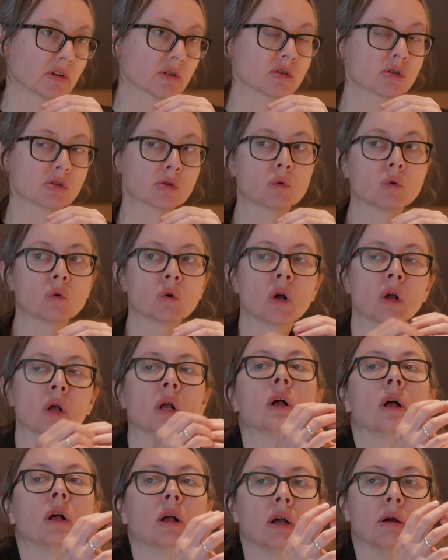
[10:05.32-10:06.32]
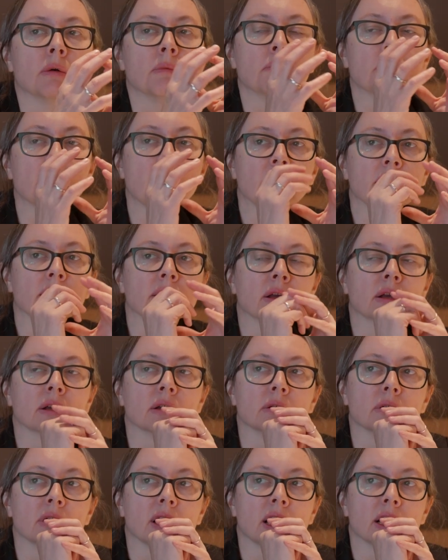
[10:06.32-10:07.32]
So
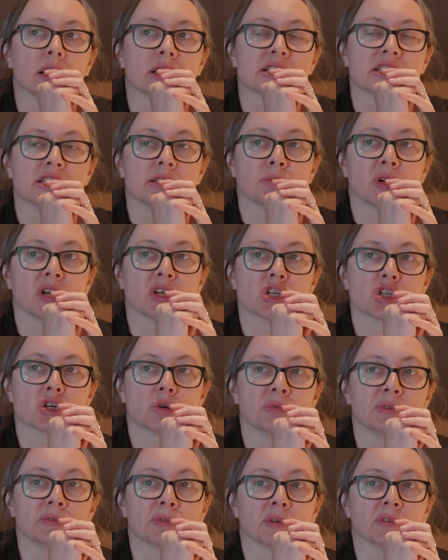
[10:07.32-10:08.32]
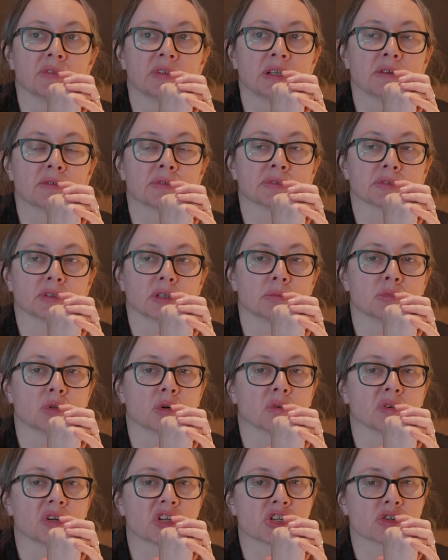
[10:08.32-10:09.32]
I see my job evolving from
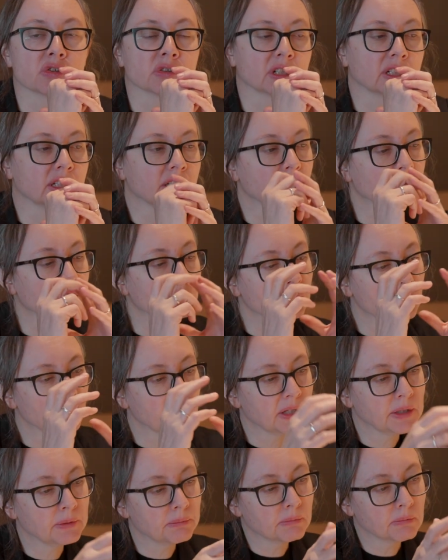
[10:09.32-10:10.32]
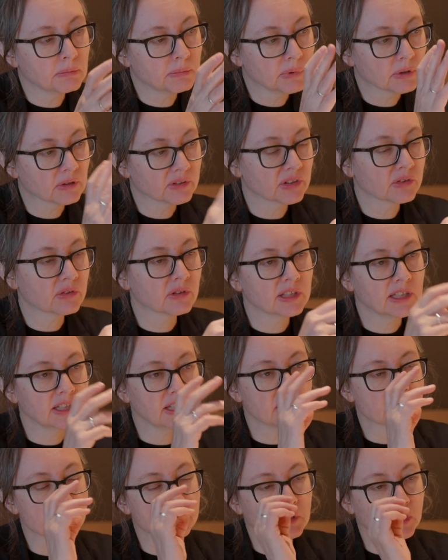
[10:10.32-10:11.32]
originally, rebuilding a
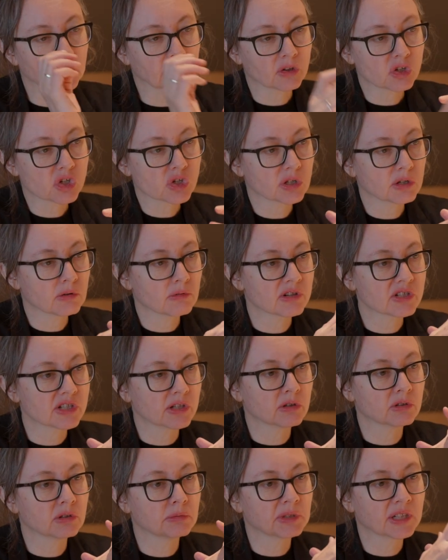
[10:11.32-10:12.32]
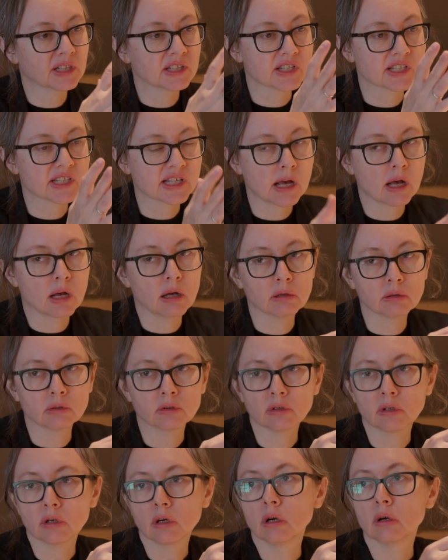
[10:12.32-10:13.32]
list, making sure it was economically
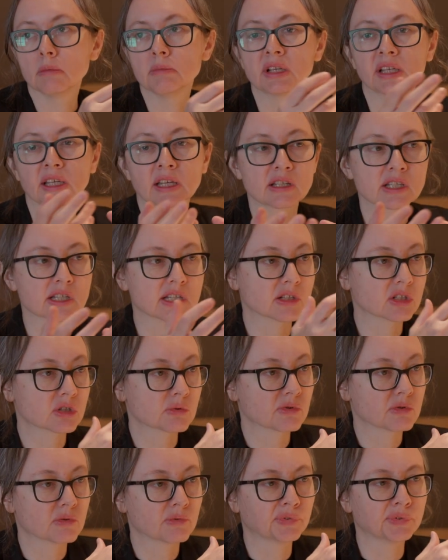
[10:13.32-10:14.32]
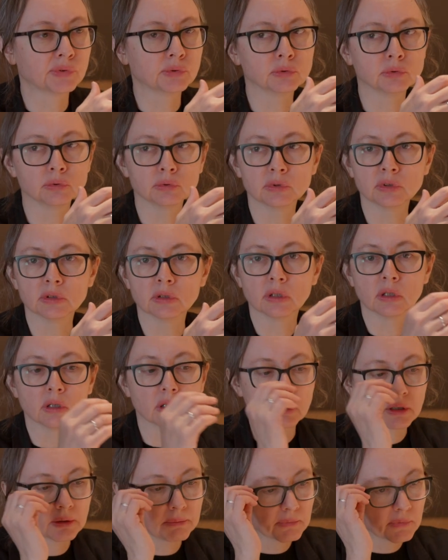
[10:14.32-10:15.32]
sound, making sense with the food,
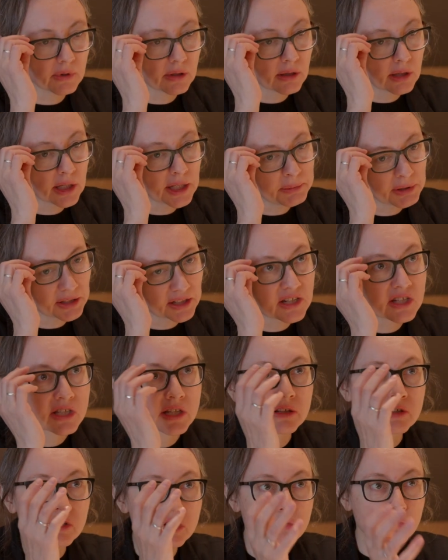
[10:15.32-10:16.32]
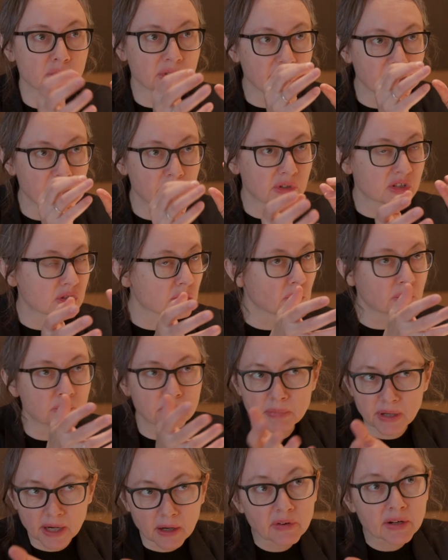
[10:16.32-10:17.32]
and making sense really with the
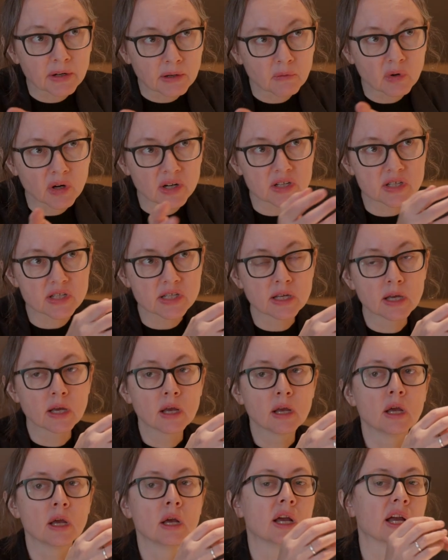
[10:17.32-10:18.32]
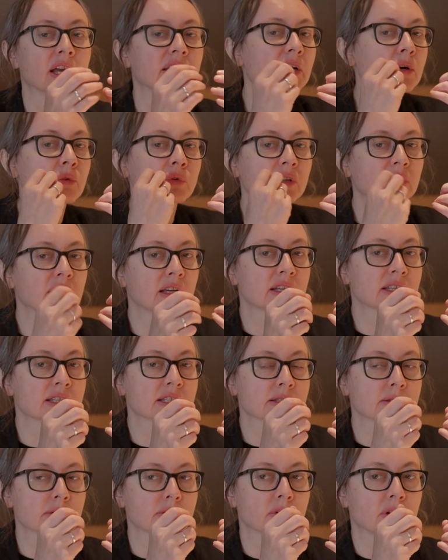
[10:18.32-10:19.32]
pairing-wise. And I
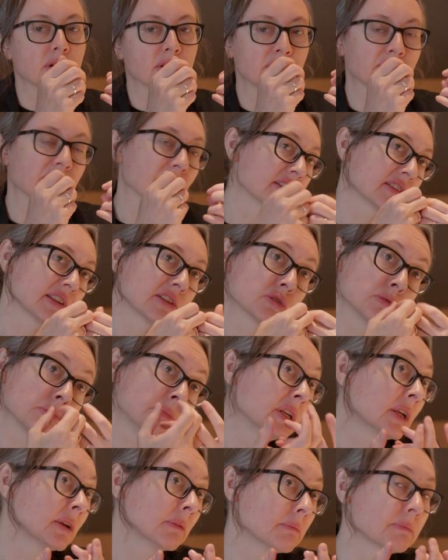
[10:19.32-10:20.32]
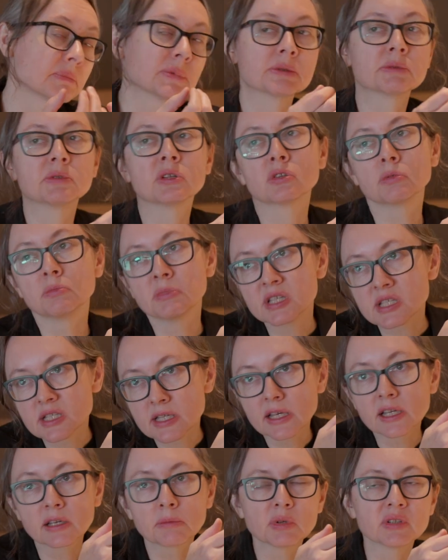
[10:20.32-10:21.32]
realize, in fact, it's not a
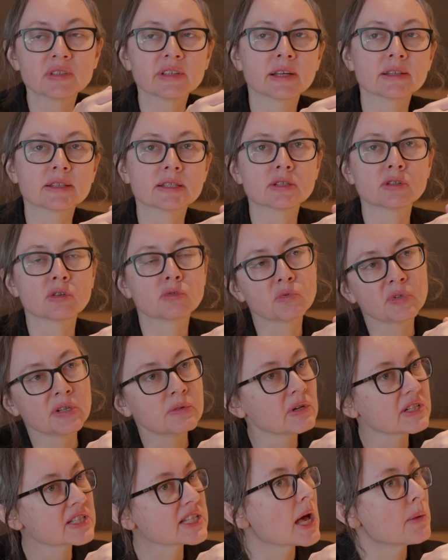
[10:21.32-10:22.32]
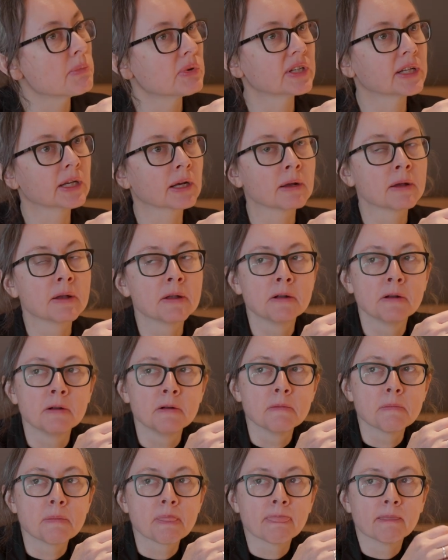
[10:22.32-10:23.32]
mistake, but that's not really what's happening.
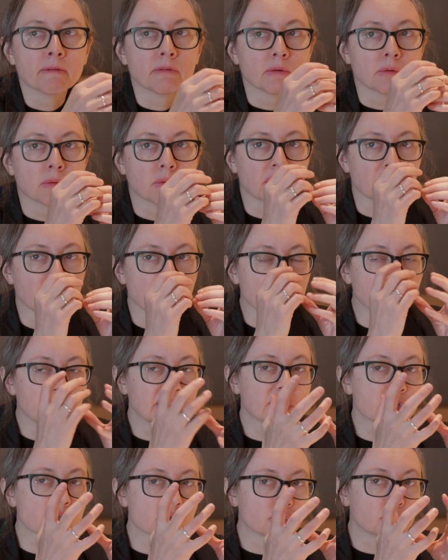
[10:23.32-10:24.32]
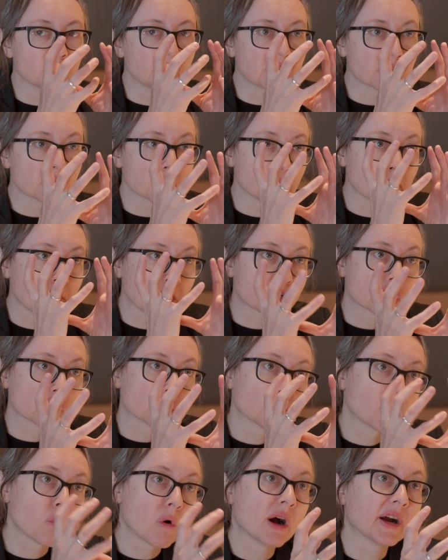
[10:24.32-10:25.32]
What I really need to do is to match a
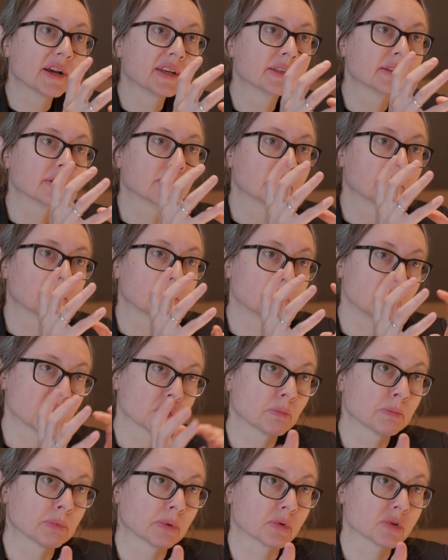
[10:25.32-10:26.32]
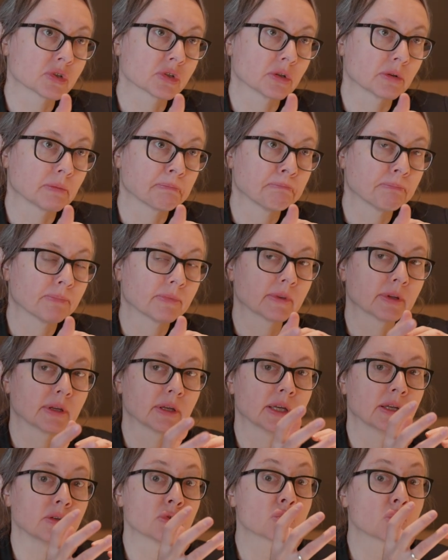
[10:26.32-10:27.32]
wine with a person,
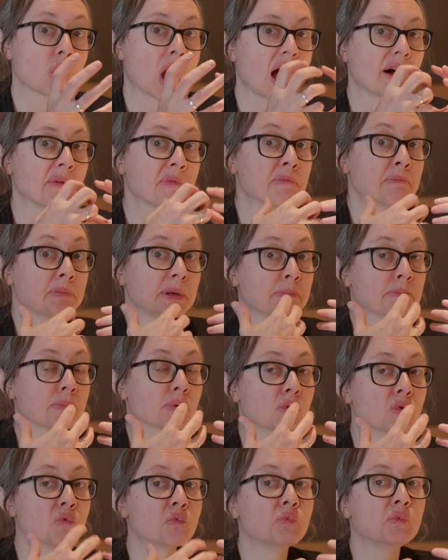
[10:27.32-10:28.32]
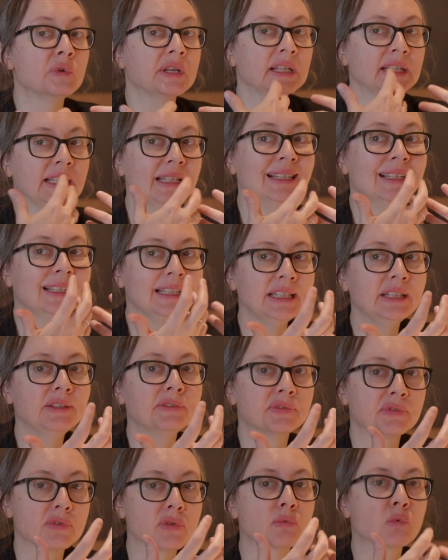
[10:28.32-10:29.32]
and to have people really
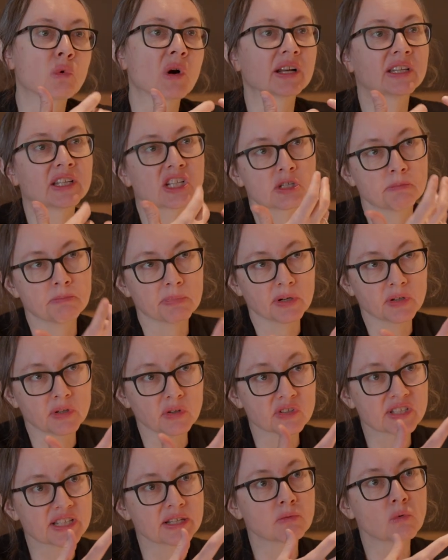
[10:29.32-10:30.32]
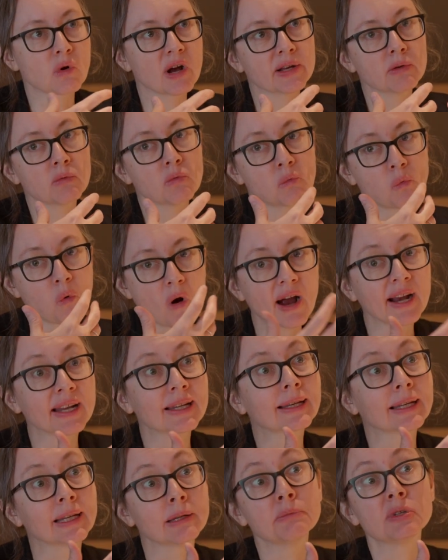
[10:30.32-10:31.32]
live the wine experience and why
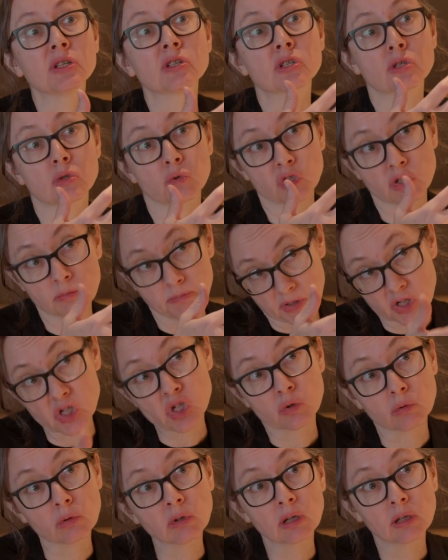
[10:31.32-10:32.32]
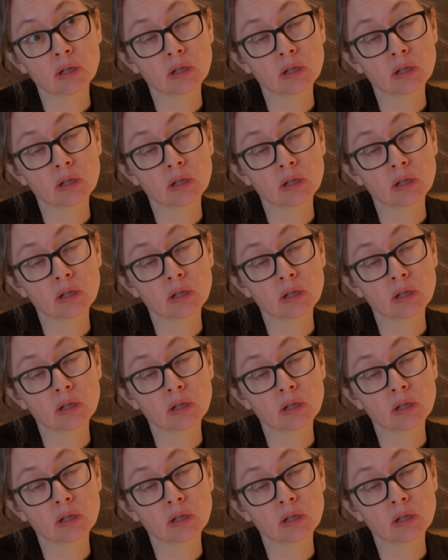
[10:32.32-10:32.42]
wine can be so special